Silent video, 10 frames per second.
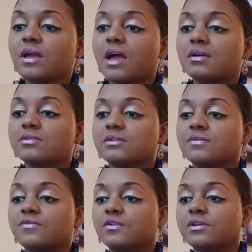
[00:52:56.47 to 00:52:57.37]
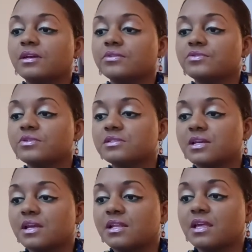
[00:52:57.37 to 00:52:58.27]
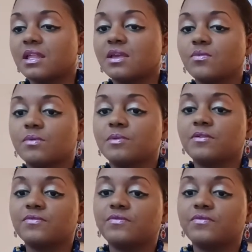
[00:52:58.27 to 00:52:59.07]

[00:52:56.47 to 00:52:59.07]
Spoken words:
actually fully understand, and it would be